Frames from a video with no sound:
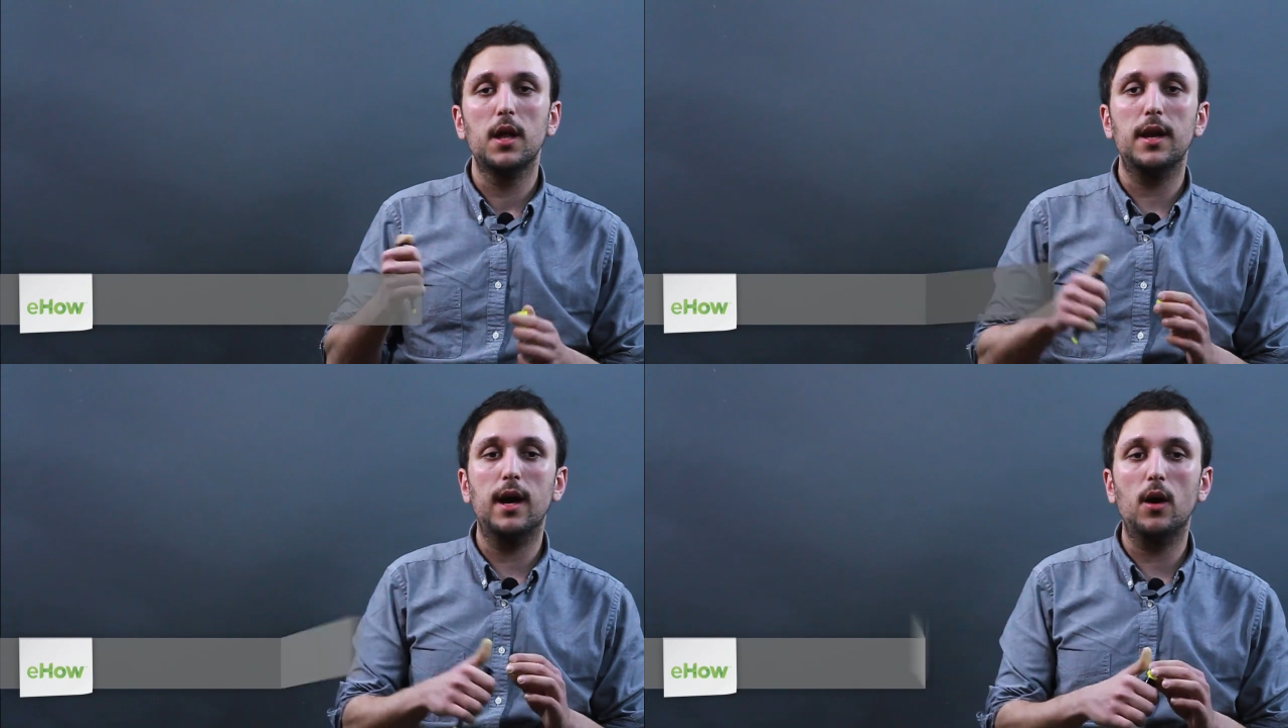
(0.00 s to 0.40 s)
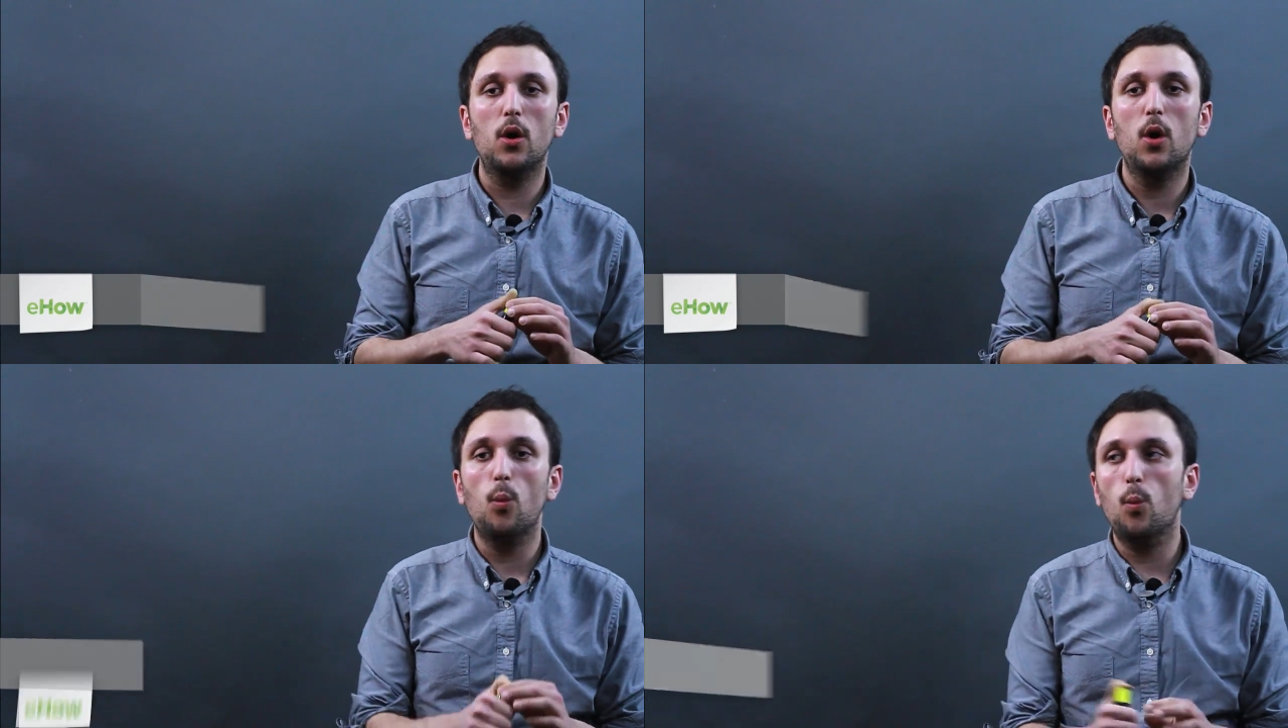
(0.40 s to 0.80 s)
Now,
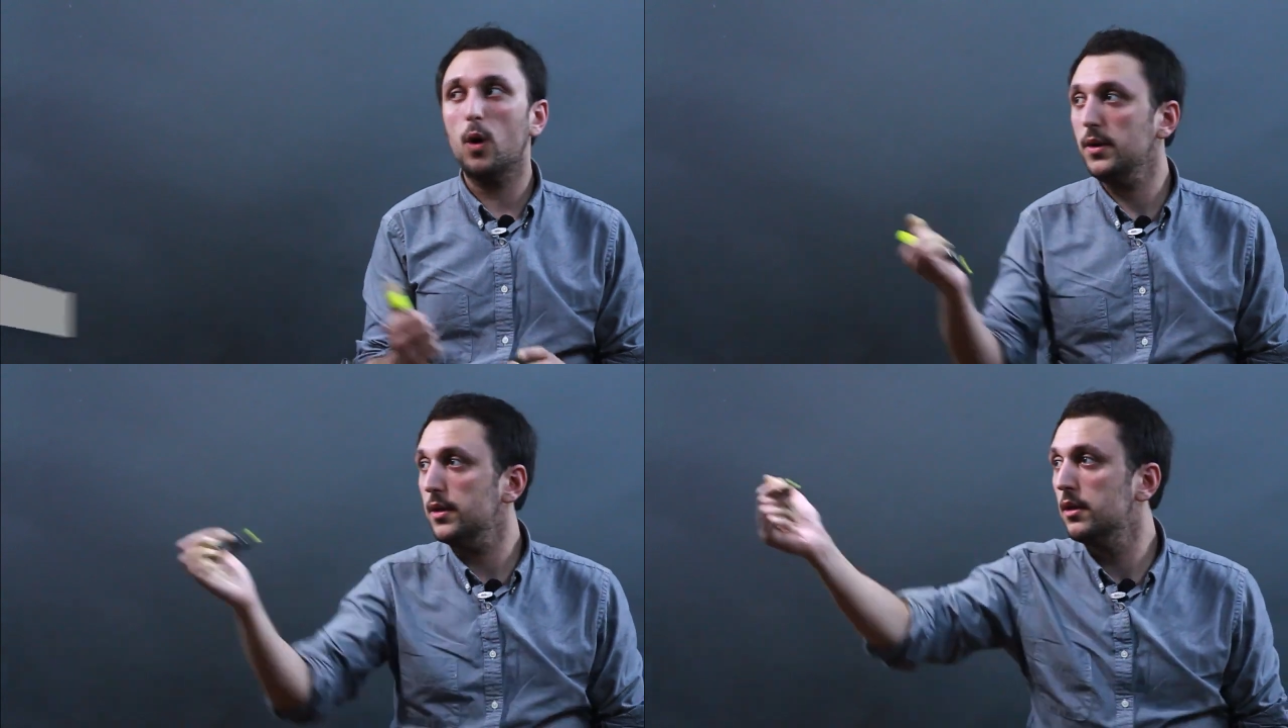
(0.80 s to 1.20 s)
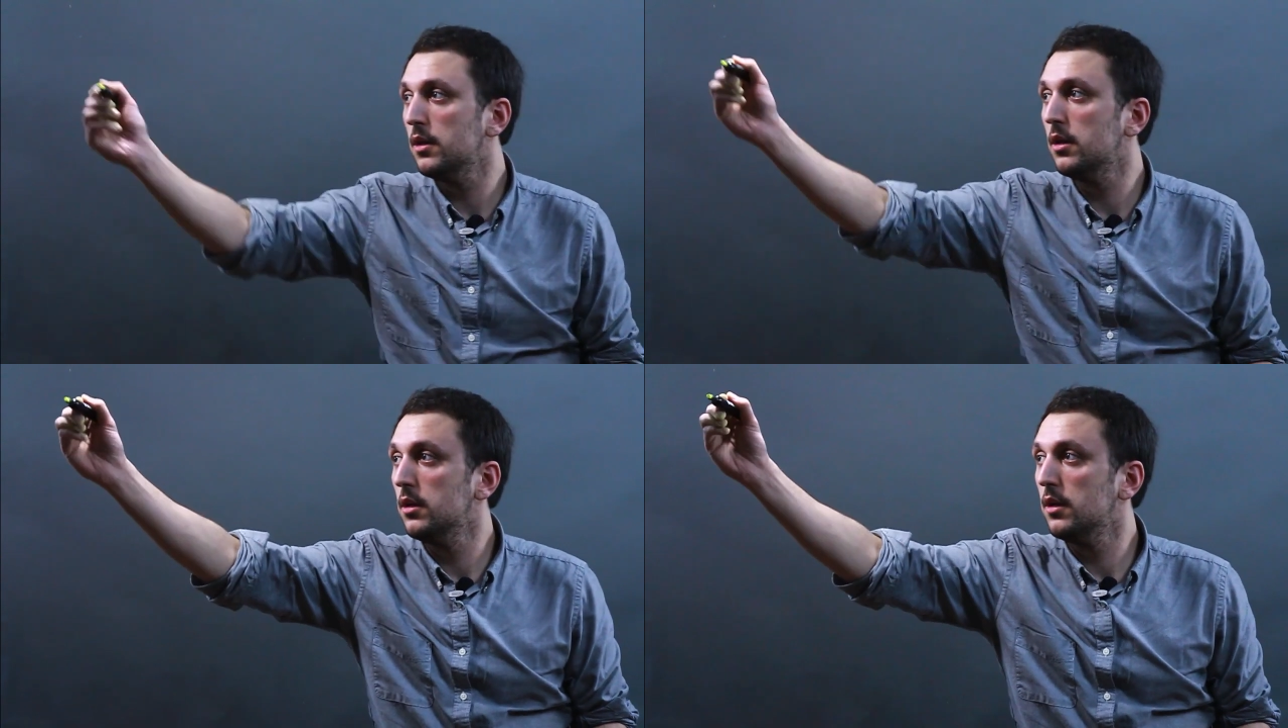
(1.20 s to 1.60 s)
1
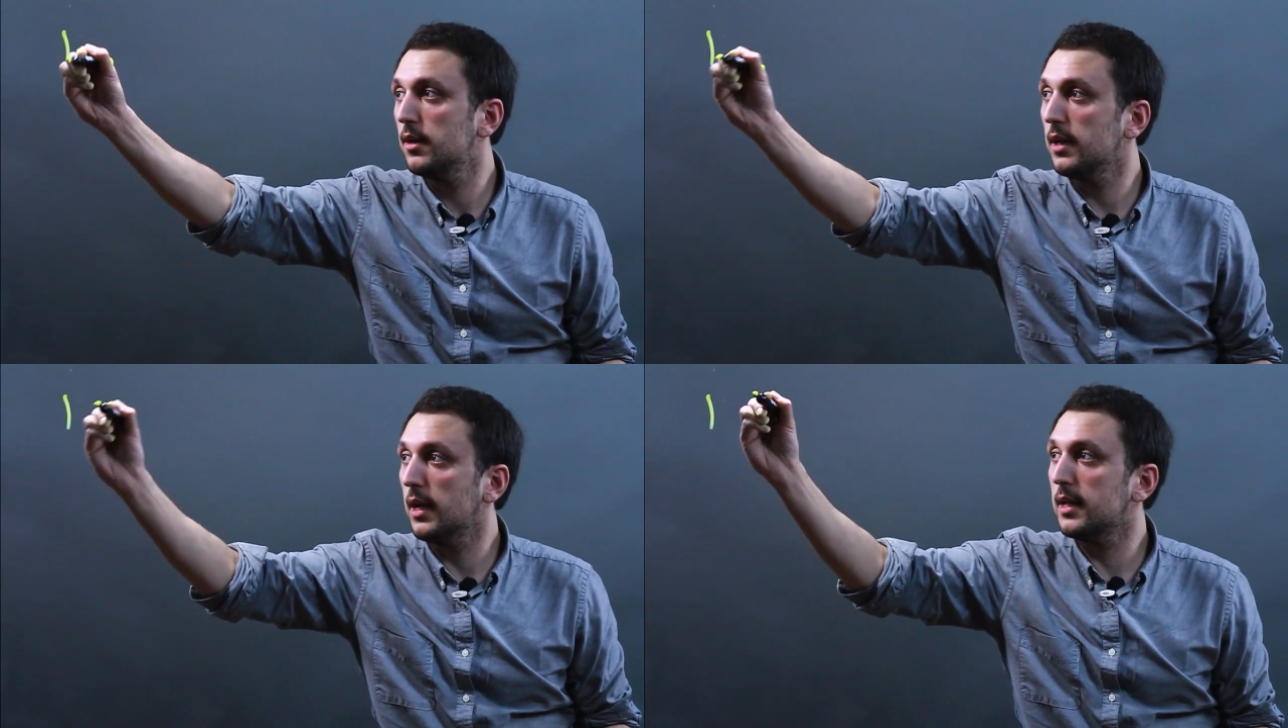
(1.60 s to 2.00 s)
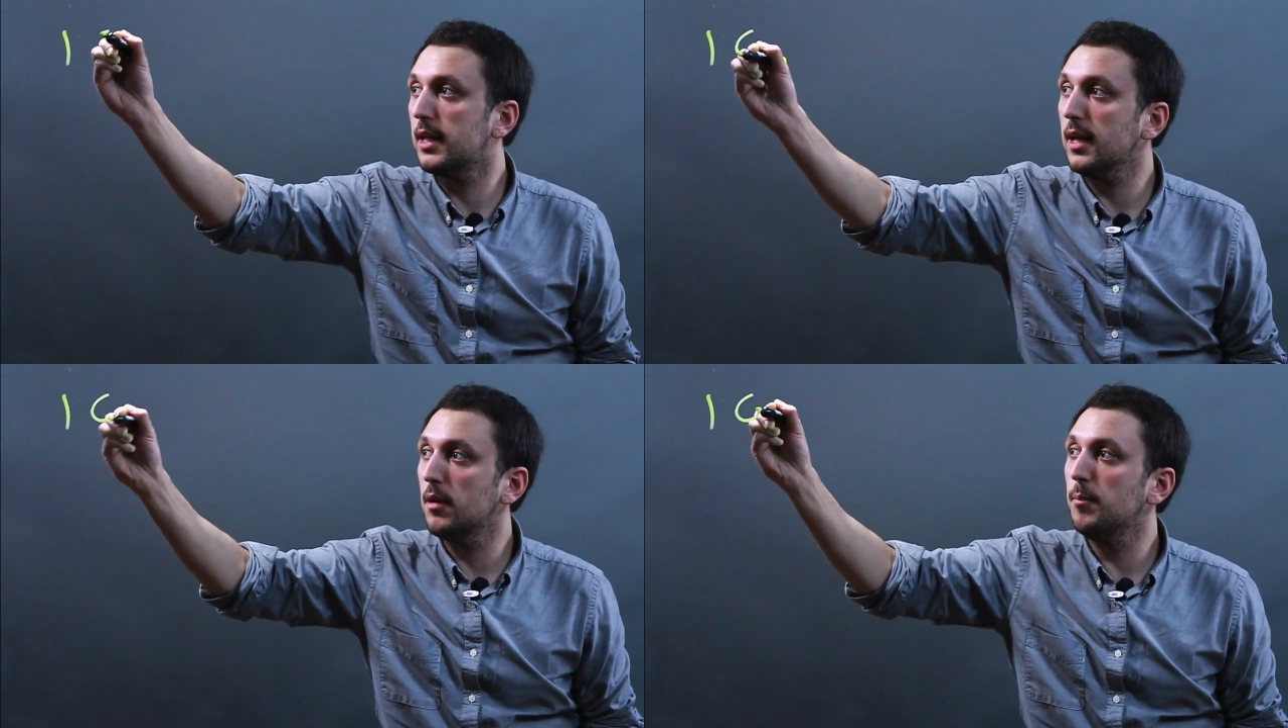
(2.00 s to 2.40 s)

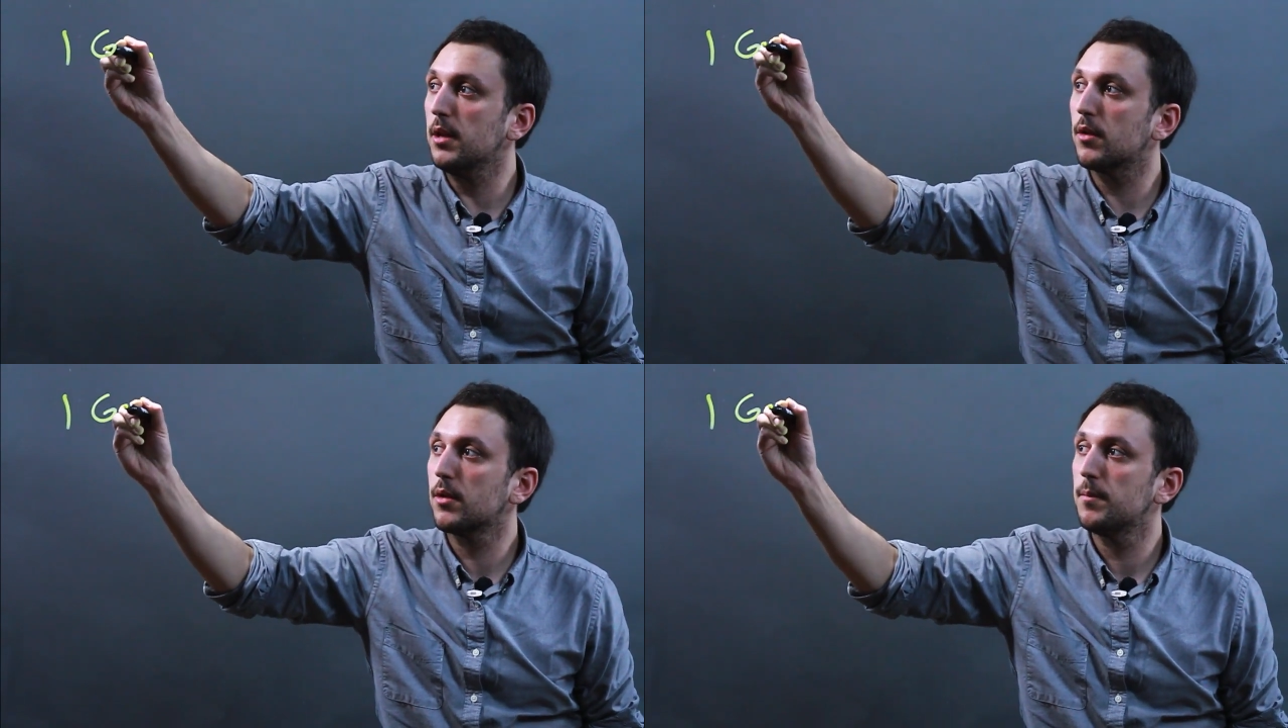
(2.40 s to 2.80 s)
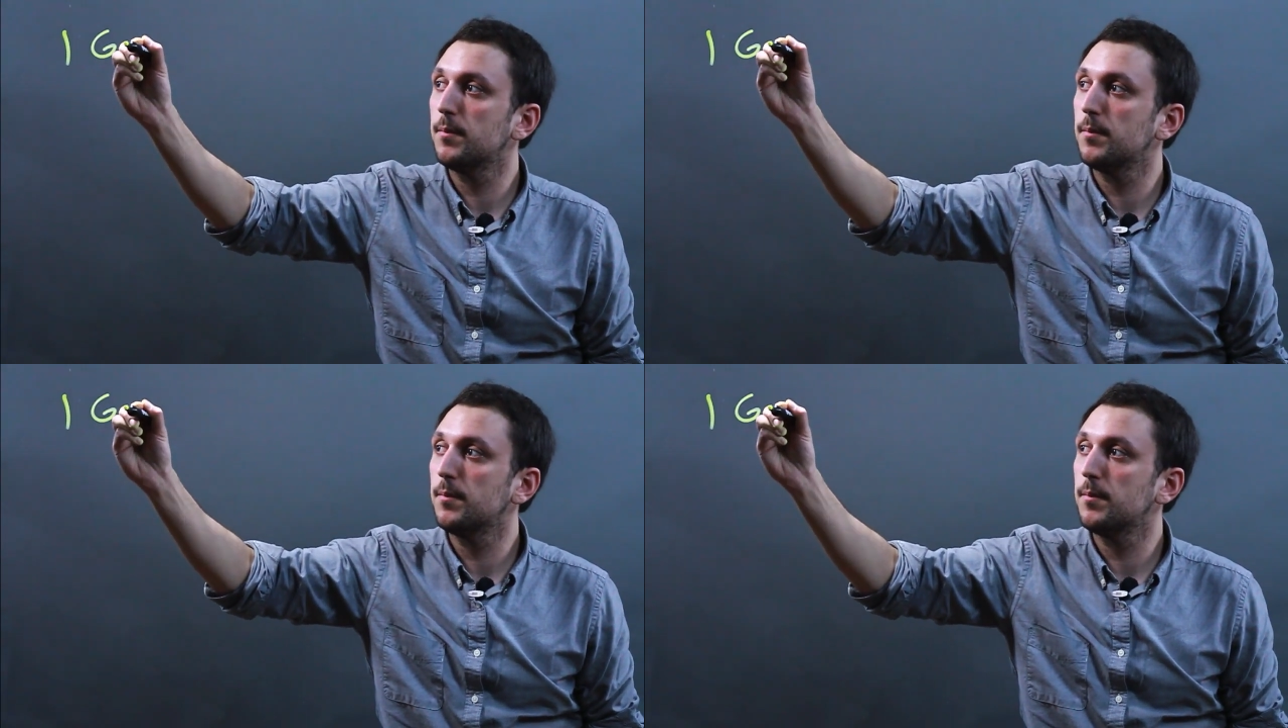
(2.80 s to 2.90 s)
gigameter